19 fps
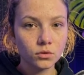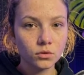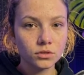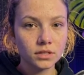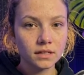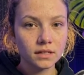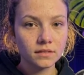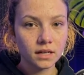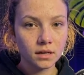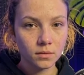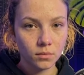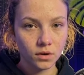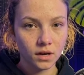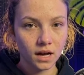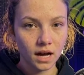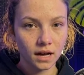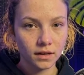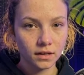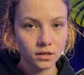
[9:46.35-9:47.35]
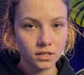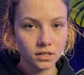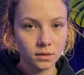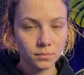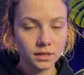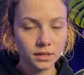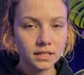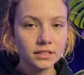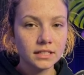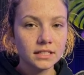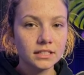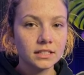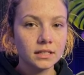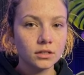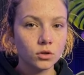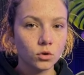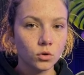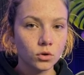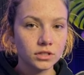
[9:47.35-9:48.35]
the available other communities
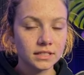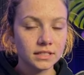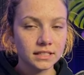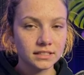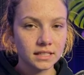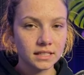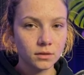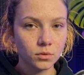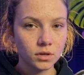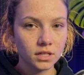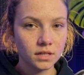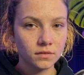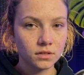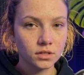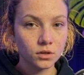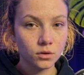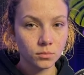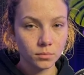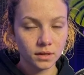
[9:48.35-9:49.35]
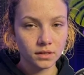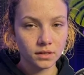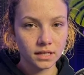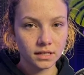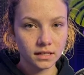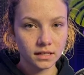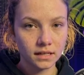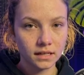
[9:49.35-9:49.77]
and courses and whatever you're building